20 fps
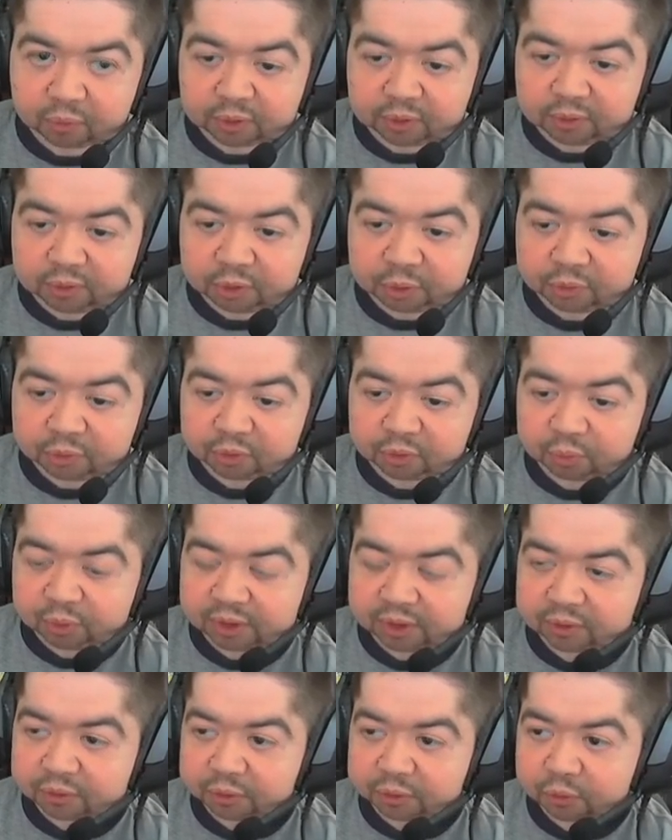choose
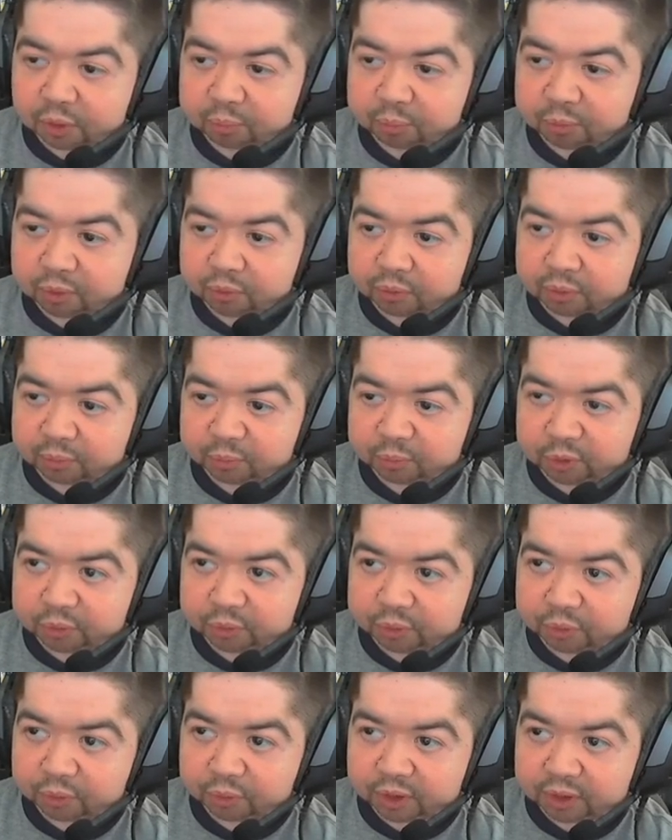whether to upload them
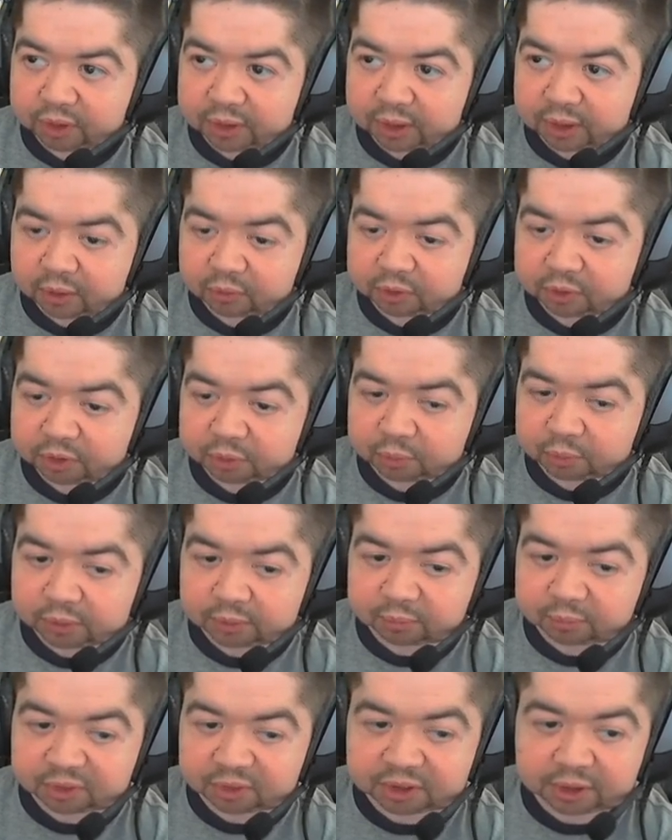to your account, is what
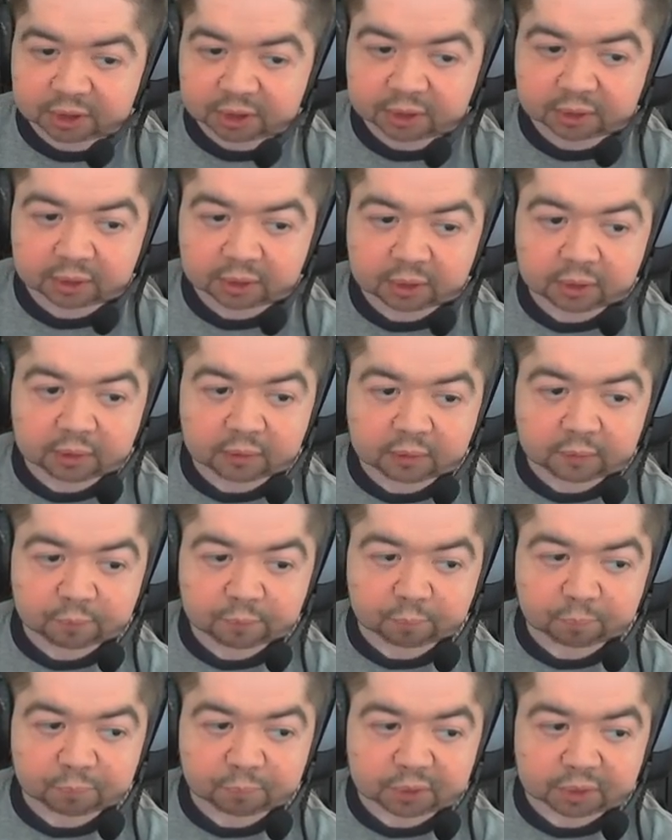I'm saying.
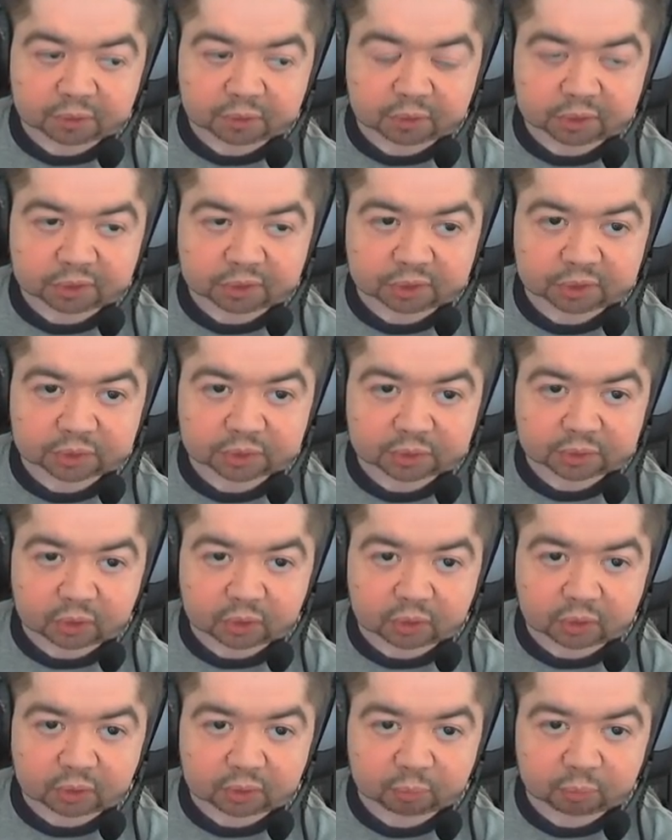Because
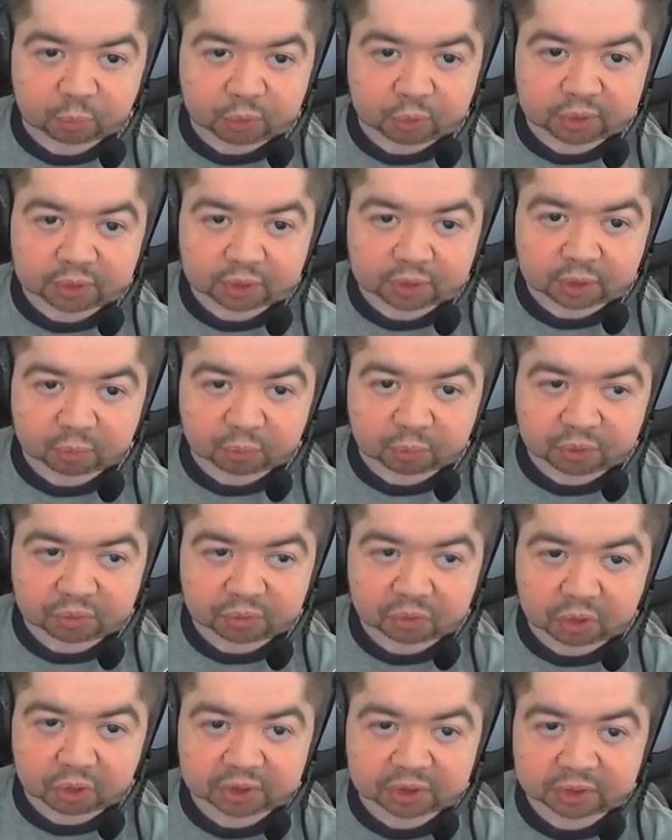putting up with
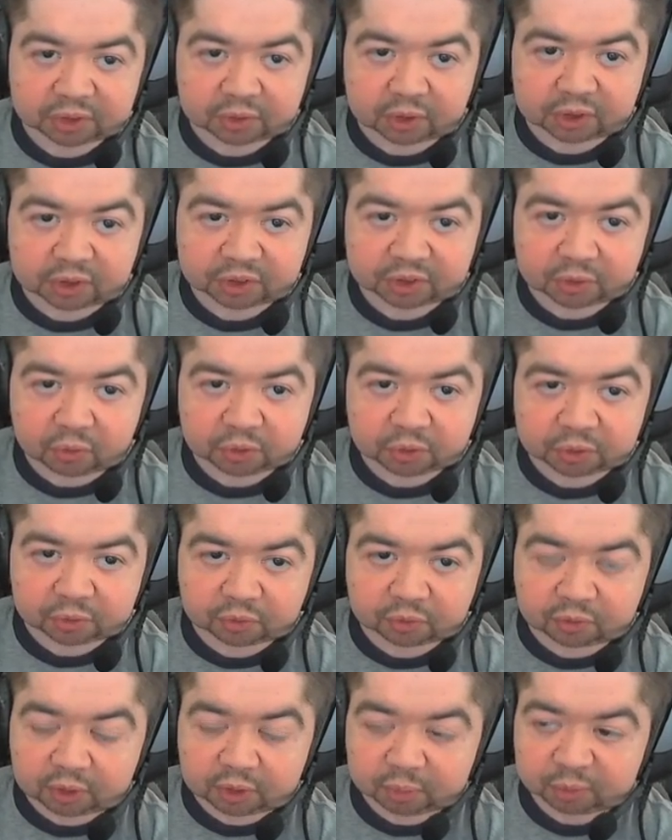Rockstar's
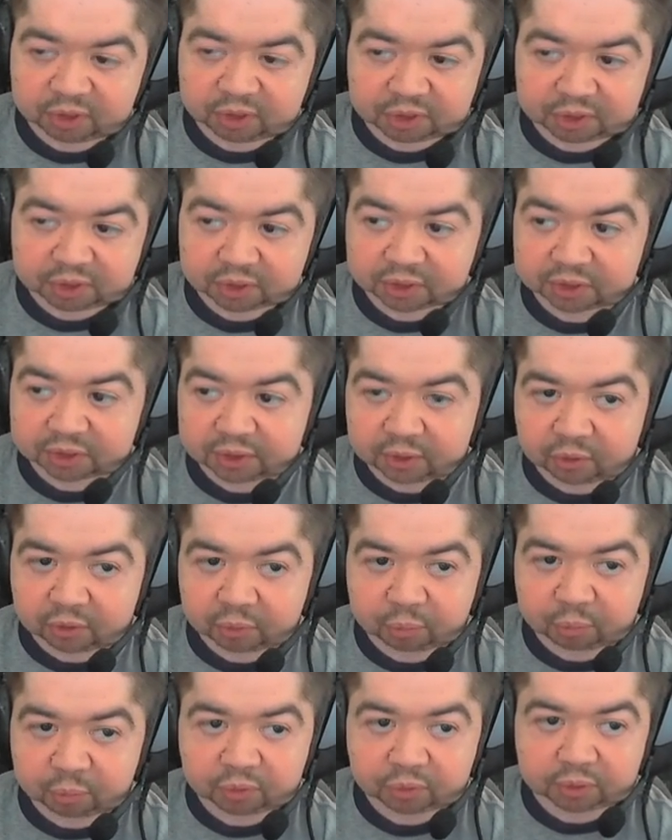social club is just
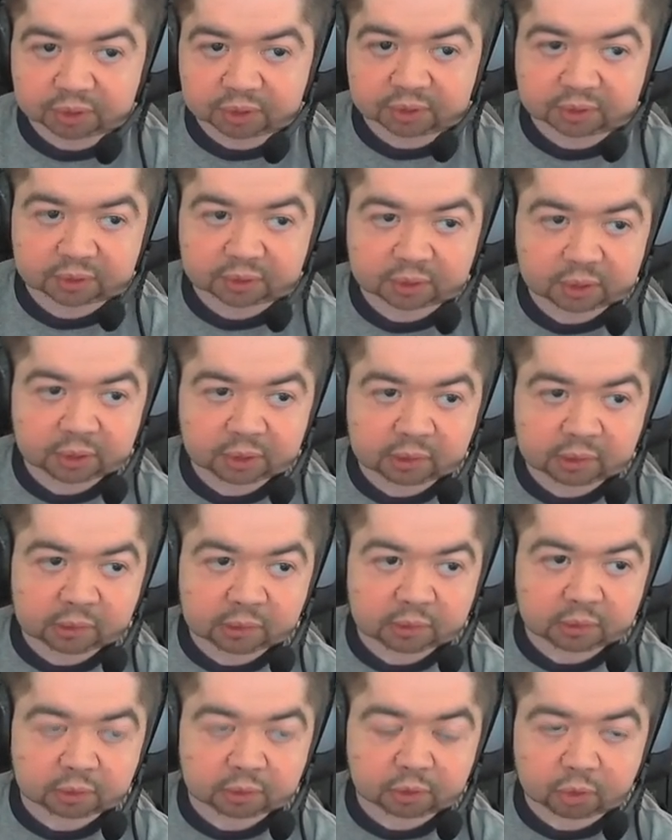terrible, and
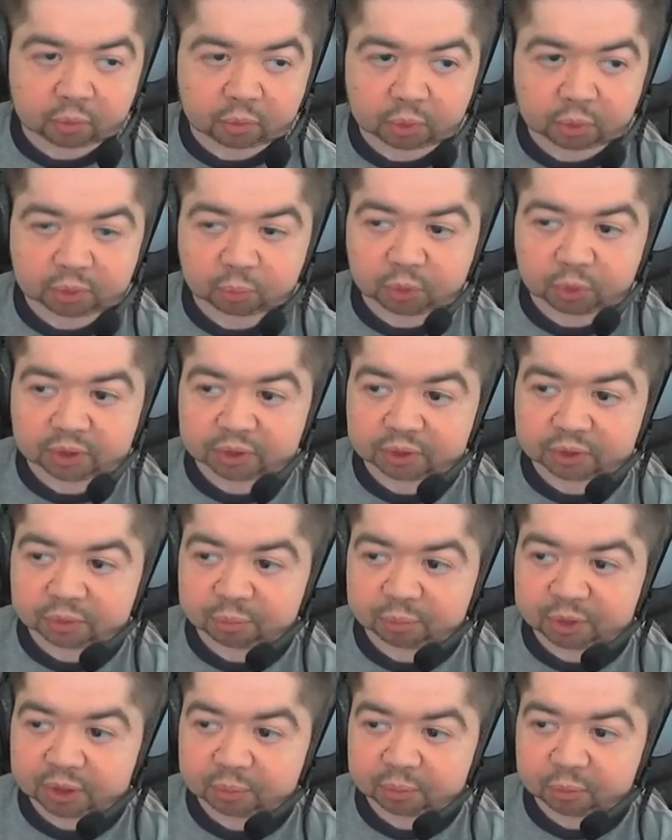no one wants to
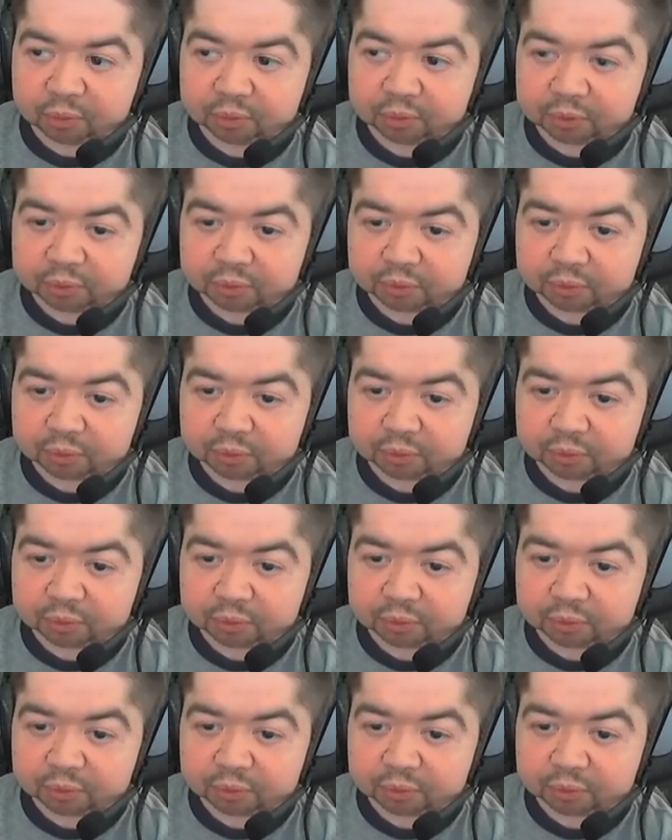be able to,